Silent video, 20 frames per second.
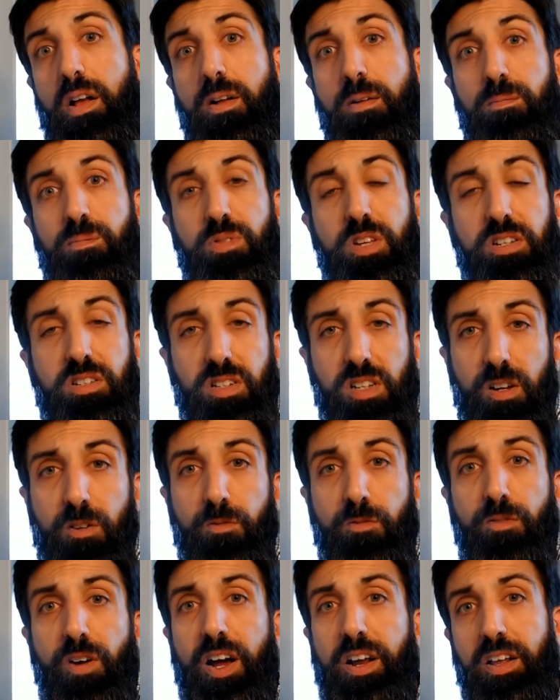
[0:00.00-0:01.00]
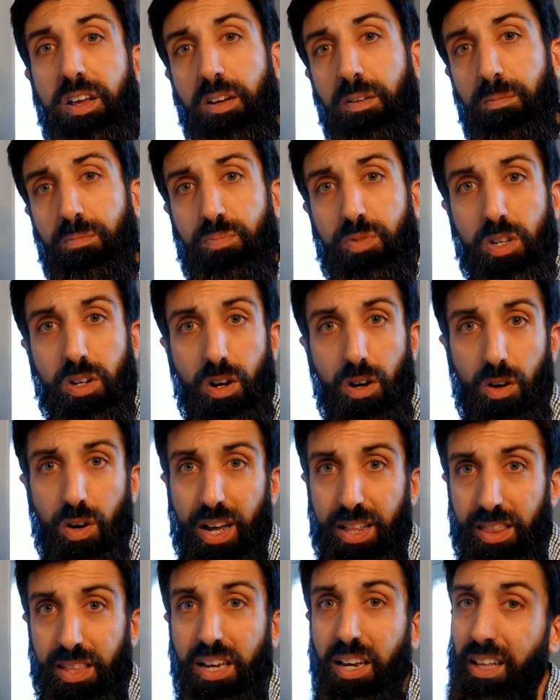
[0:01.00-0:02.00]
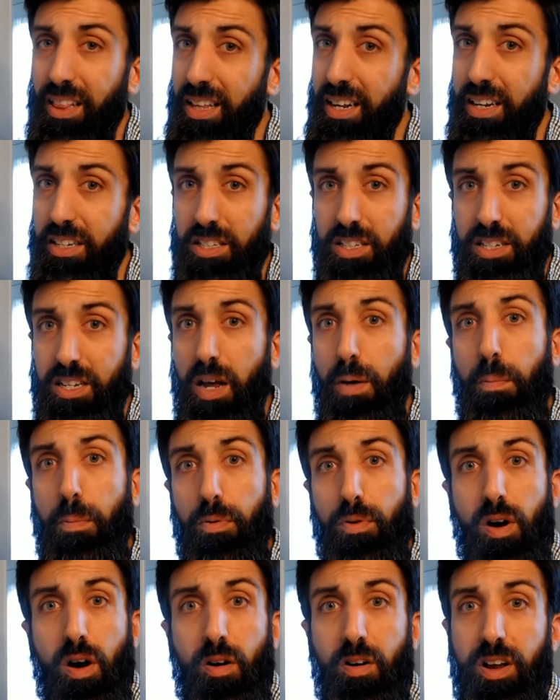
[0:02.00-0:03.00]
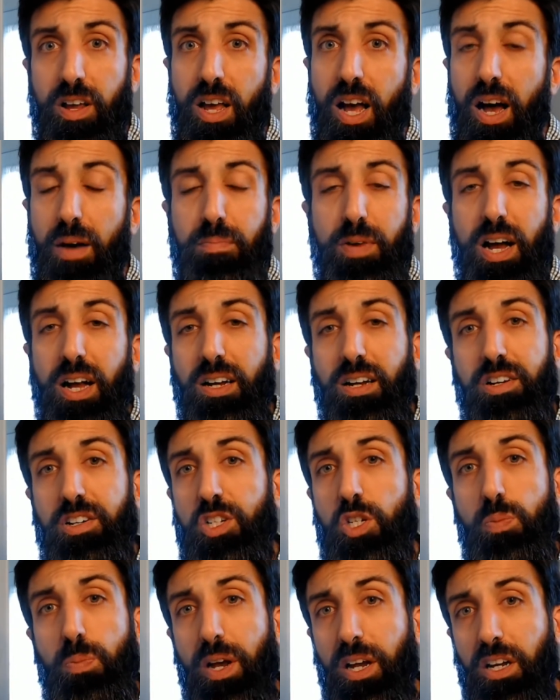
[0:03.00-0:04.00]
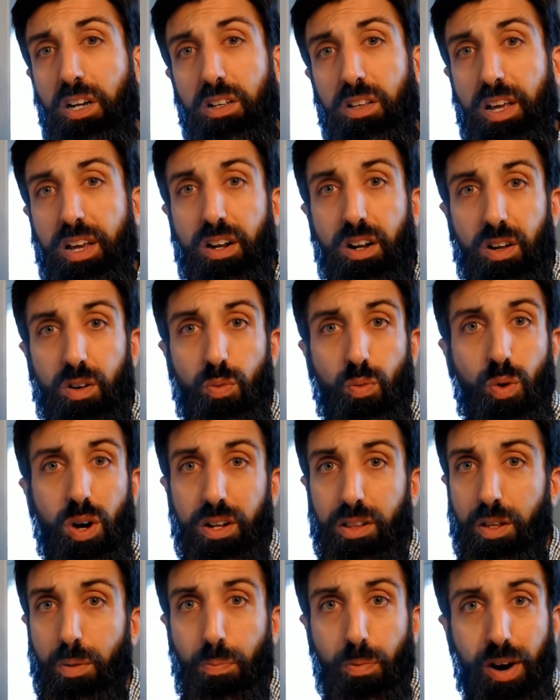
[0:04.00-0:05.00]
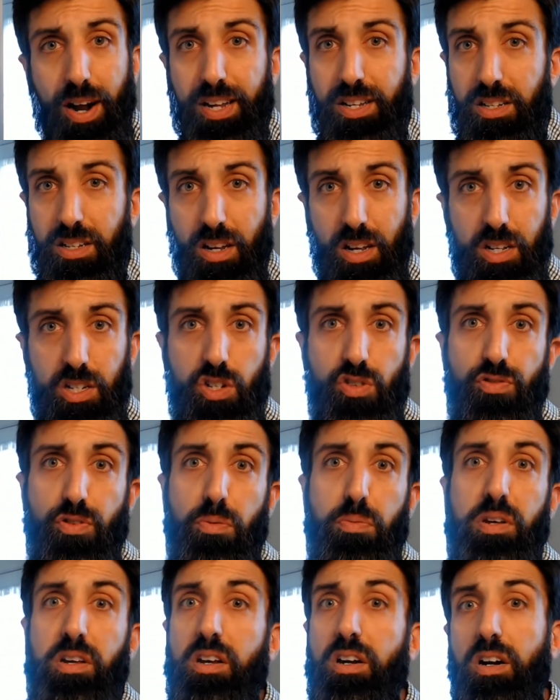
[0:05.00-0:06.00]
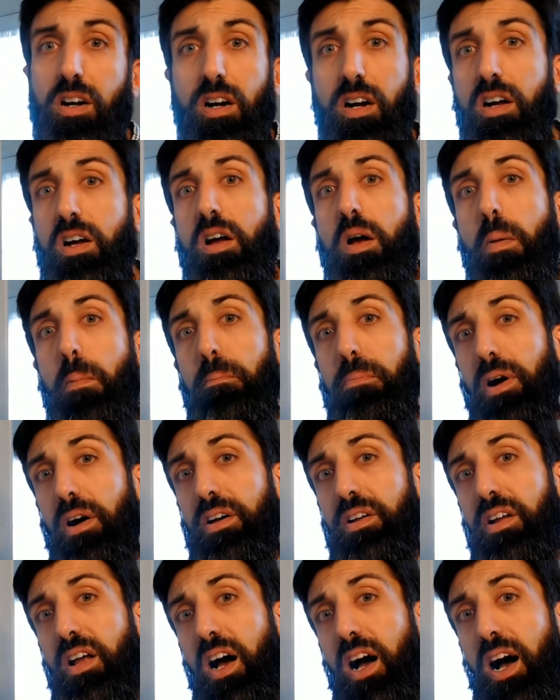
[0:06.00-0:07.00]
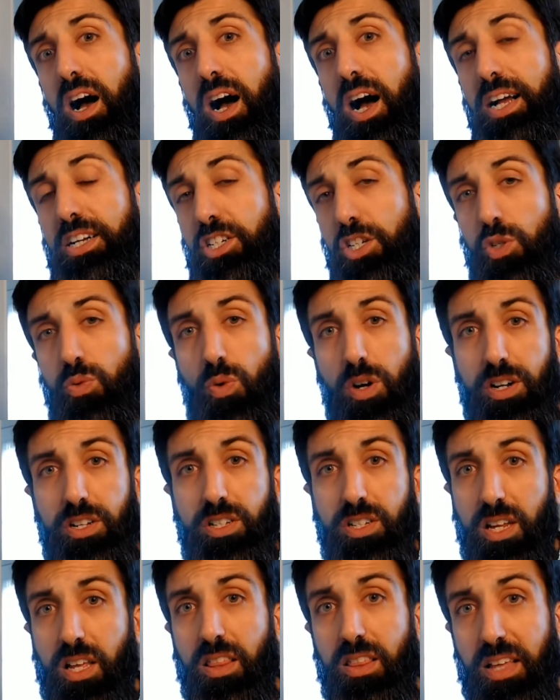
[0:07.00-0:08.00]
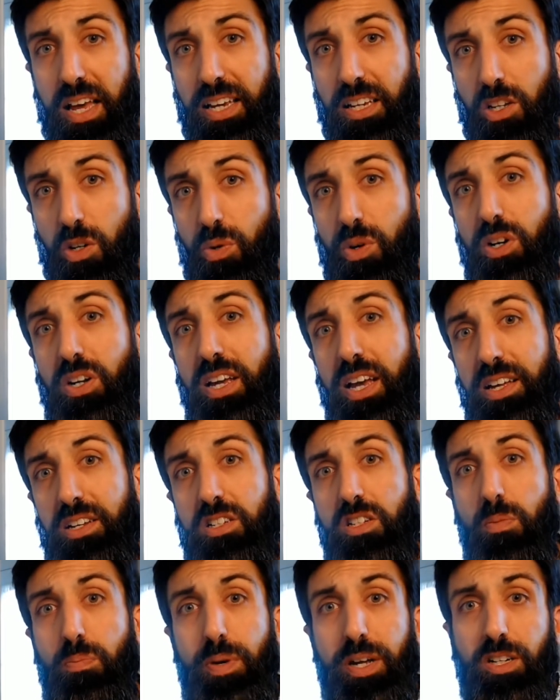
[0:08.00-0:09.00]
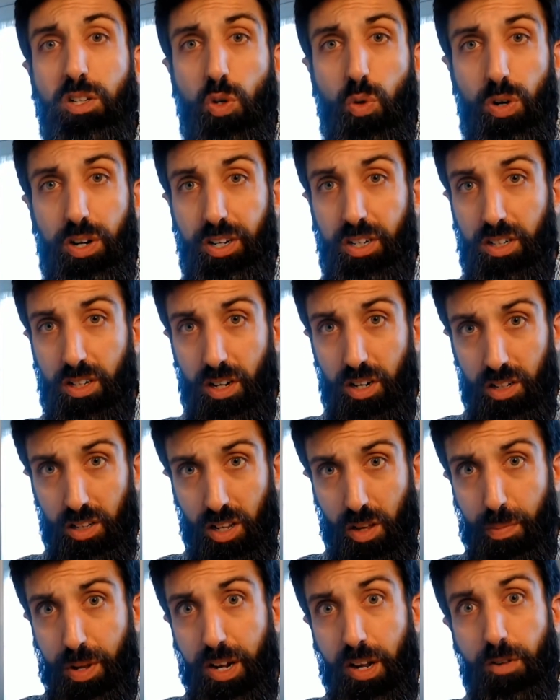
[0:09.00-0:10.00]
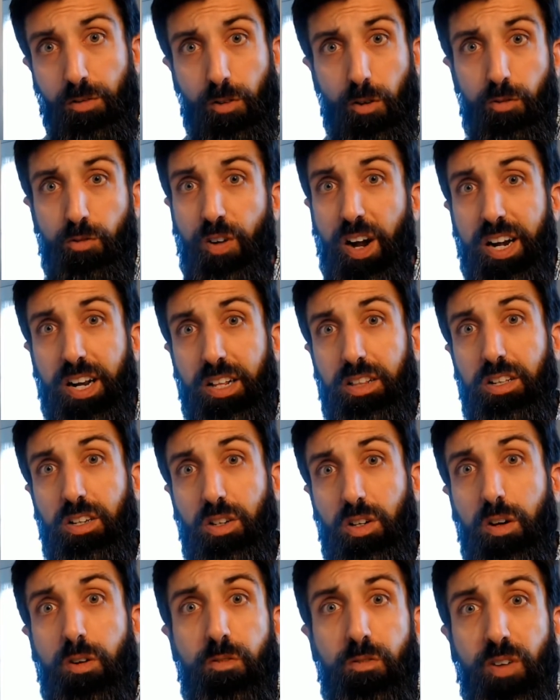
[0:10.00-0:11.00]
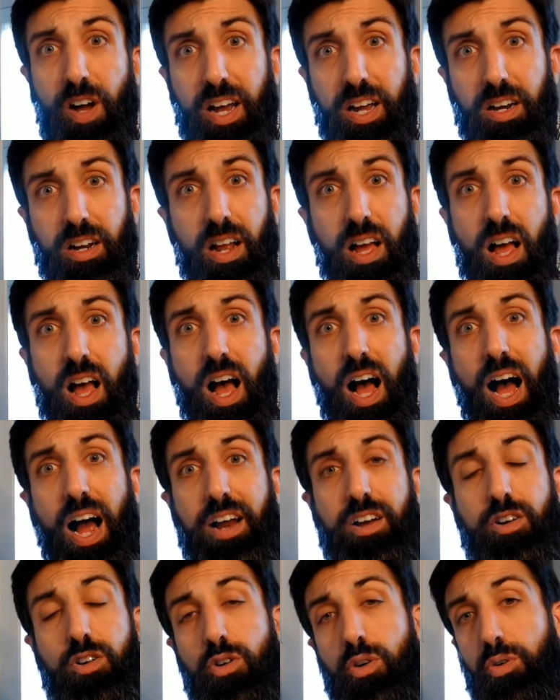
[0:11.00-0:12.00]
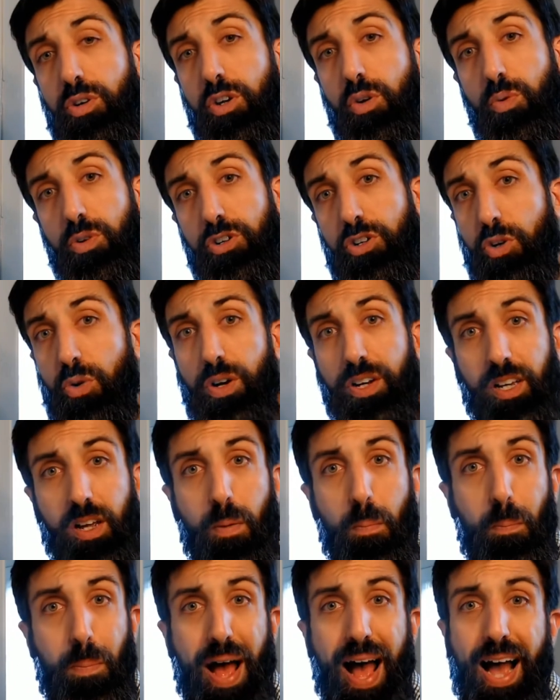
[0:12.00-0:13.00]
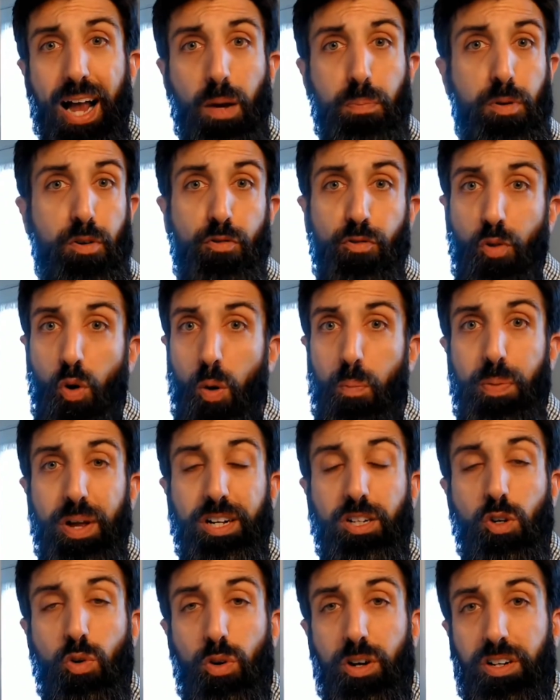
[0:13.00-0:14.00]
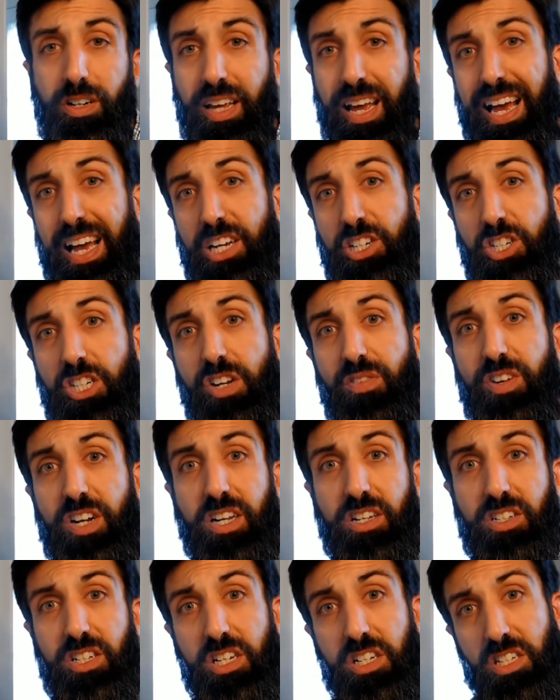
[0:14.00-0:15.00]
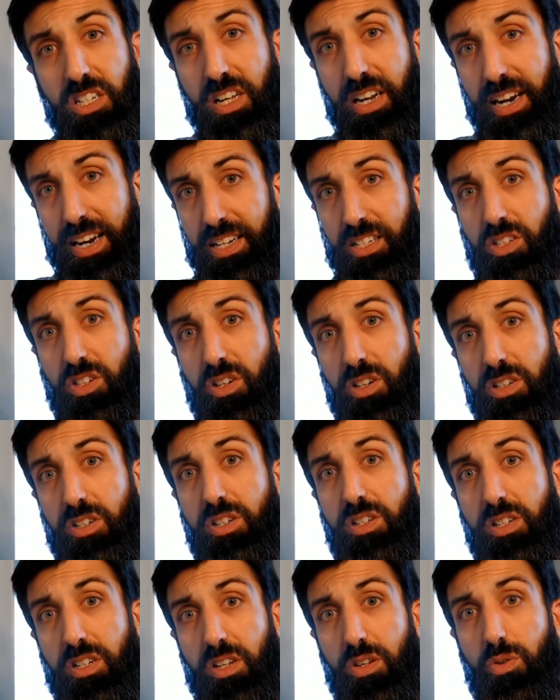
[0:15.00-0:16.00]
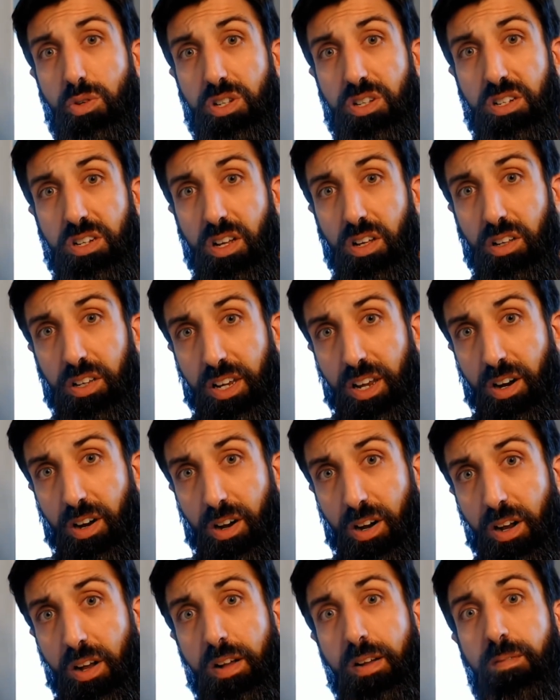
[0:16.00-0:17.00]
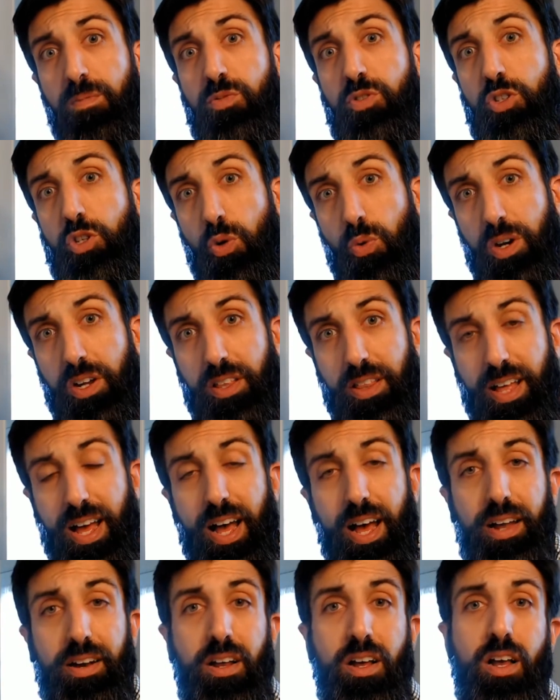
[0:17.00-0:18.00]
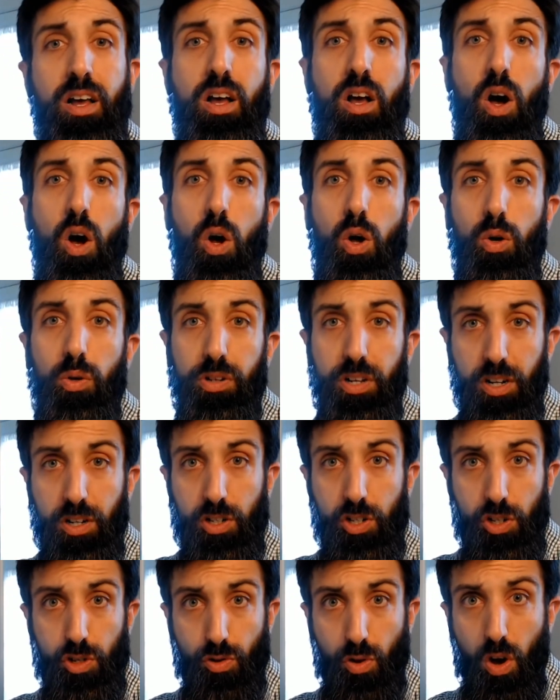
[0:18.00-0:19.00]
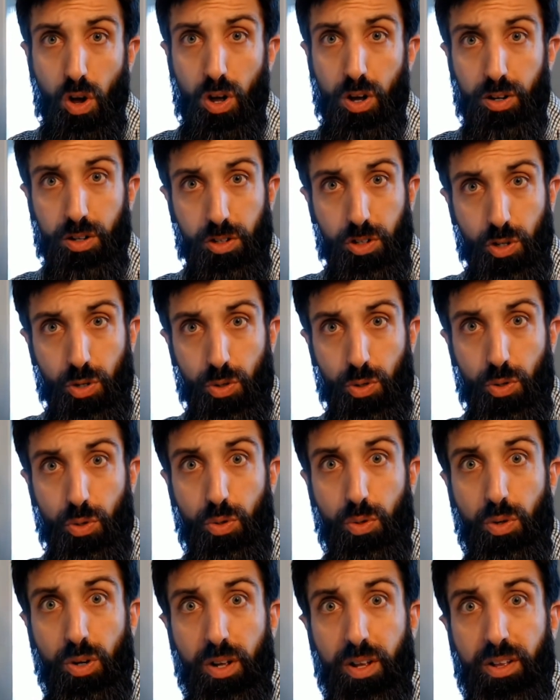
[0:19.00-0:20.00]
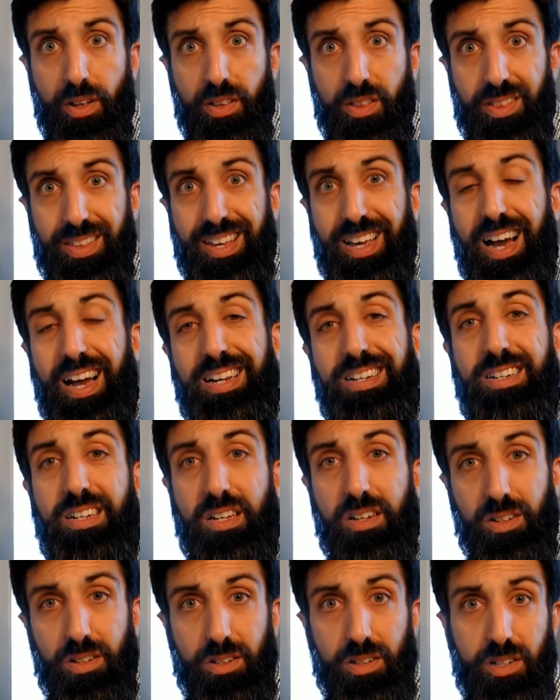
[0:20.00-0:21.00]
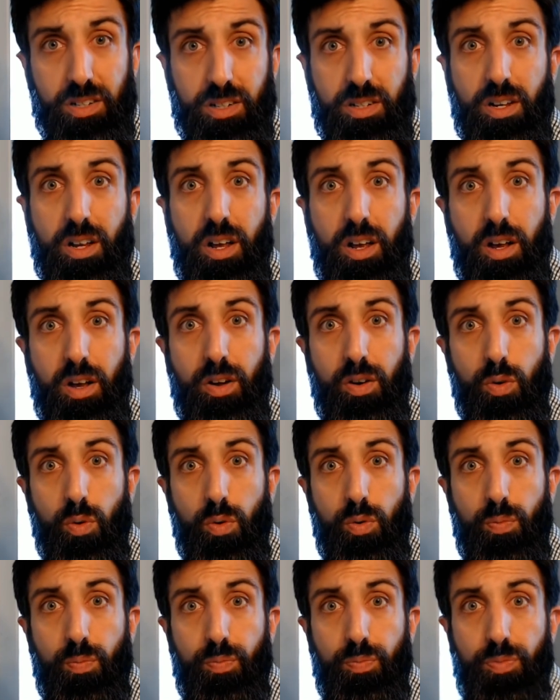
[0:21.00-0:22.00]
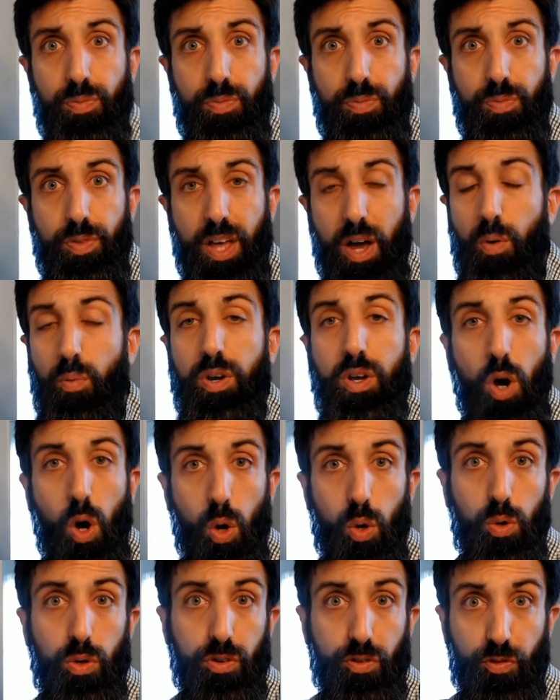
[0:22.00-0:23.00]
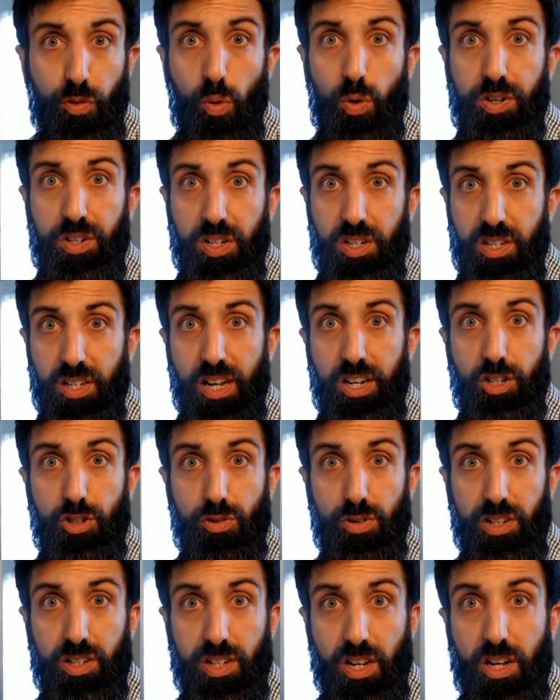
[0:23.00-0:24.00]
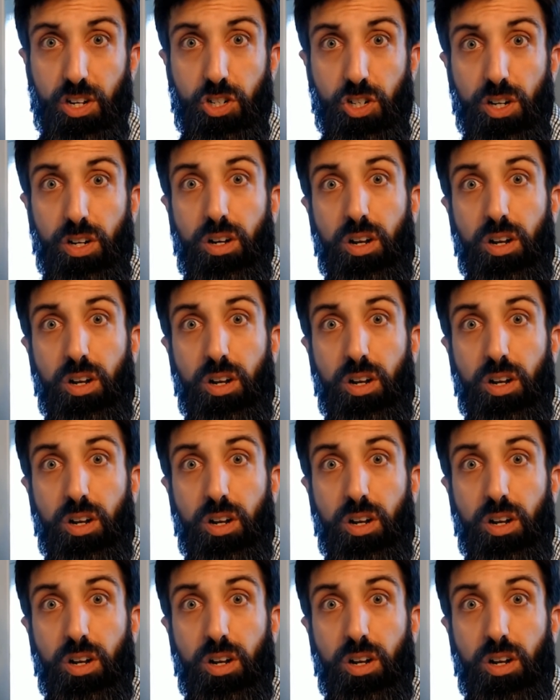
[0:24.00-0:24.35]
this infighting, I think that it's temporary. I'm not going to speculate on what the price does from here, but I just want to say thank you again to Bitcoin Unlimited for fighting the good fight. I knew you were doing it back before Bitcoin Cash even existed, and it's good to see you still here doing that, holding strong to the ideals that we hold for decentralization.